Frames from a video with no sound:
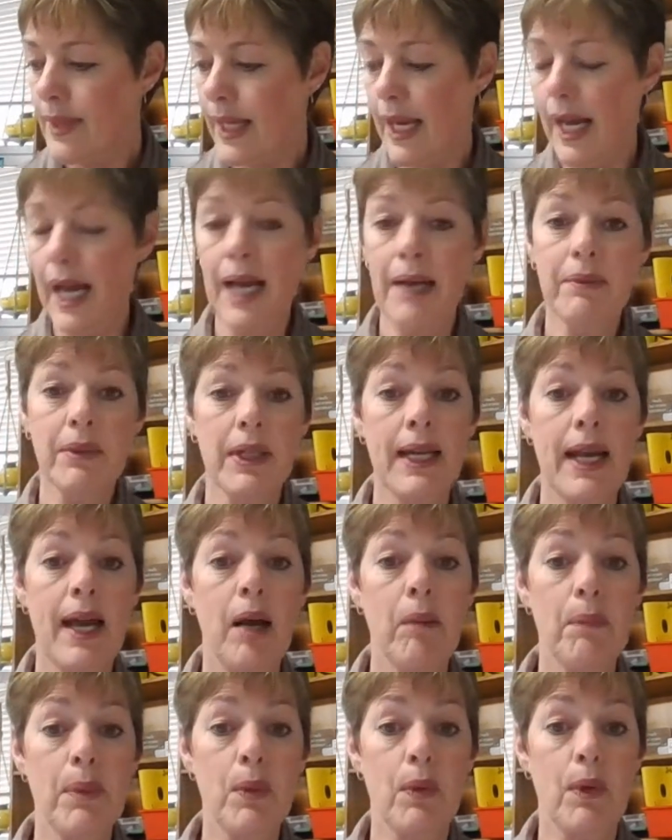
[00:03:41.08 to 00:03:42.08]
I'm going to
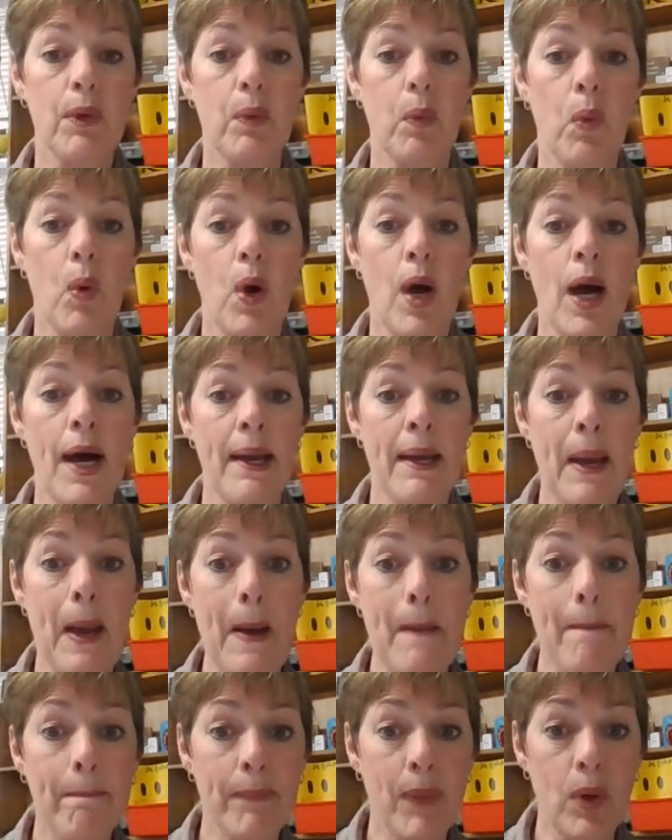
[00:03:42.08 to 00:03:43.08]
help you with one
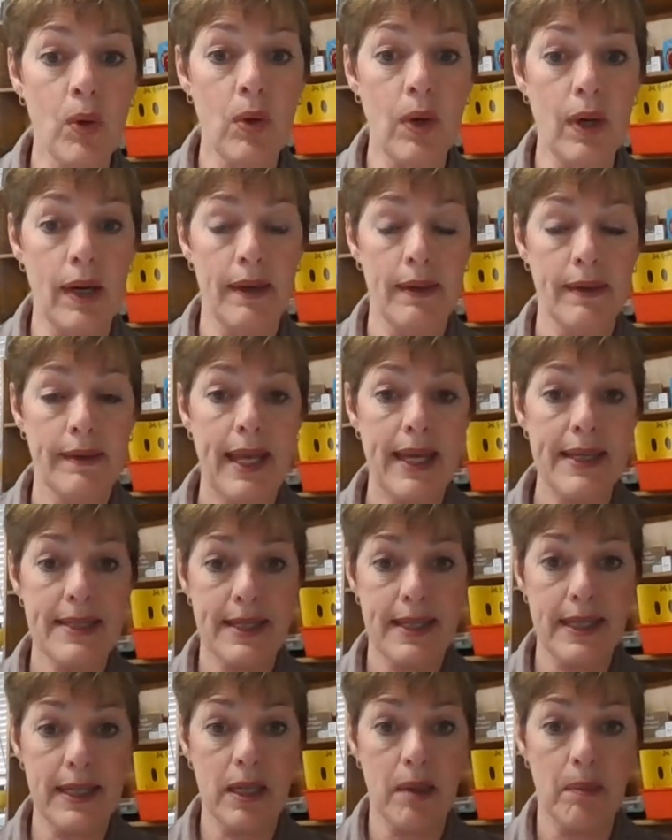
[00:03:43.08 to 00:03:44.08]
more. That's
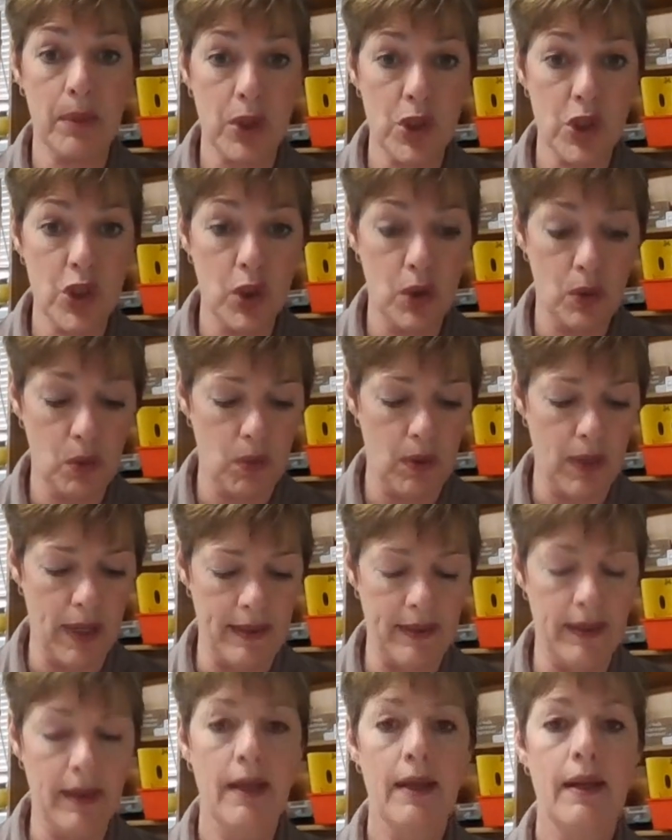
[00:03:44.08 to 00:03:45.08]
the number 2 one.
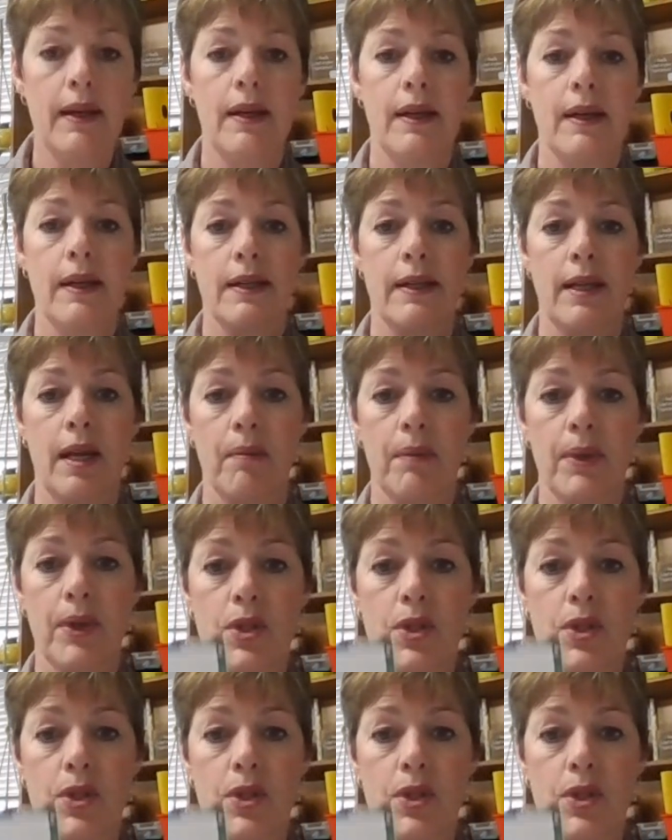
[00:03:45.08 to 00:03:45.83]
Number